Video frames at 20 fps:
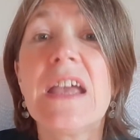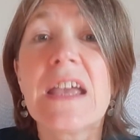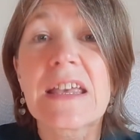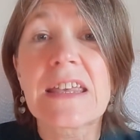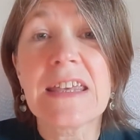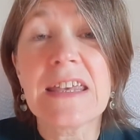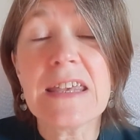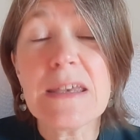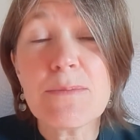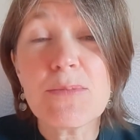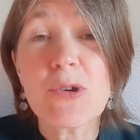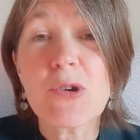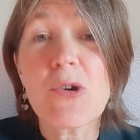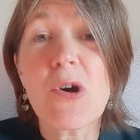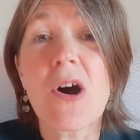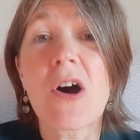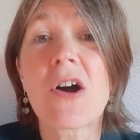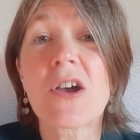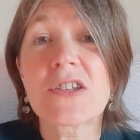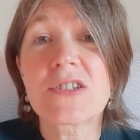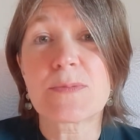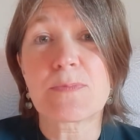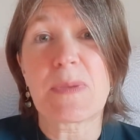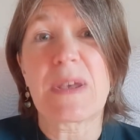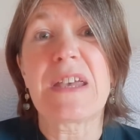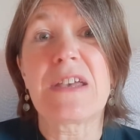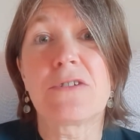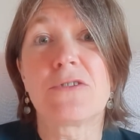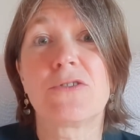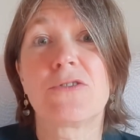keep your eyes
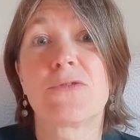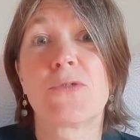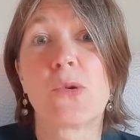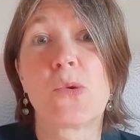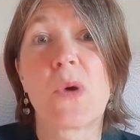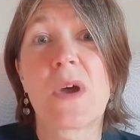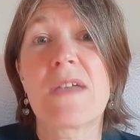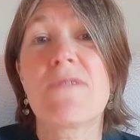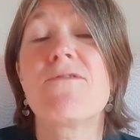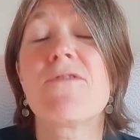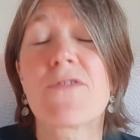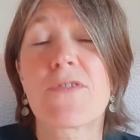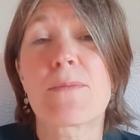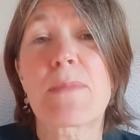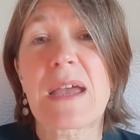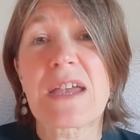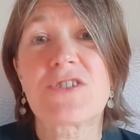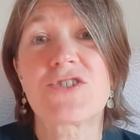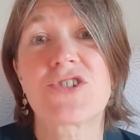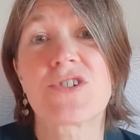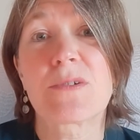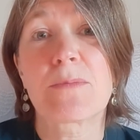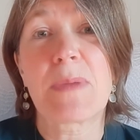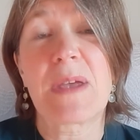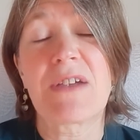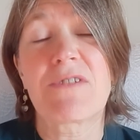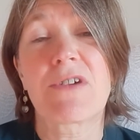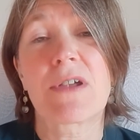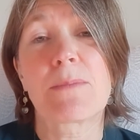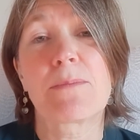peeled for information
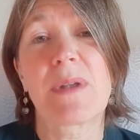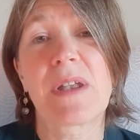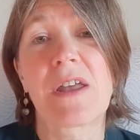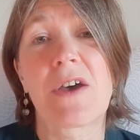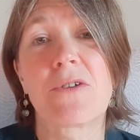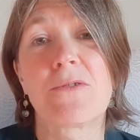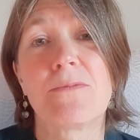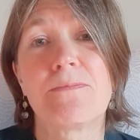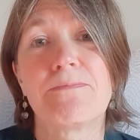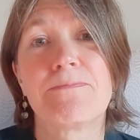appearing below.